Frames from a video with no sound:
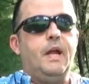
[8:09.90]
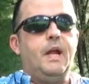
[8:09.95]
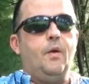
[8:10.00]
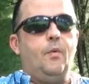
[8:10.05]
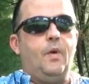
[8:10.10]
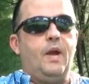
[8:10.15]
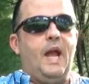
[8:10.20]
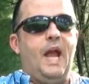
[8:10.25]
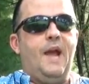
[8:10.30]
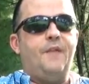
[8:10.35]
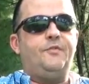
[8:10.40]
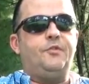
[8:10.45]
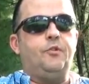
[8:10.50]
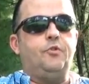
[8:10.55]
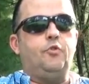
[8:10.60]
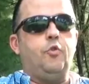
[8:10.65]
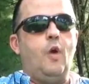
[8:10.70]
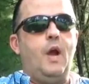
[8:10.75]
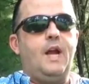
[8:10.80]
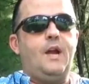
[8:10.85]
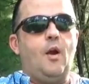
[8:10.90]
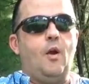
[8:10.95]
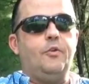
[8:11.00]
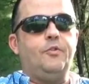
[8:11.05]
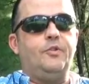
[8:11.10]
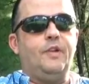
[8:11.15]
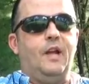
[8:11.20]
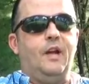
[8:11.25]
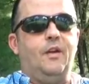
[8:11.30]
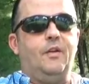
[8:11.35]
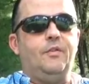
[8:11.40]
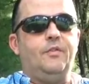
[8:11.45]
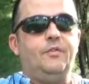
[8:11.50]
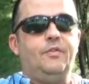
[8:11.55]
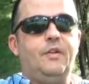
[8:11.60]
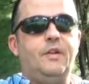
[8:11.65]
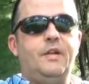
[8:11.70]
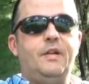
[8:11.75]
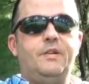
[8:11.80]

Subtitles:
We have to train ourselves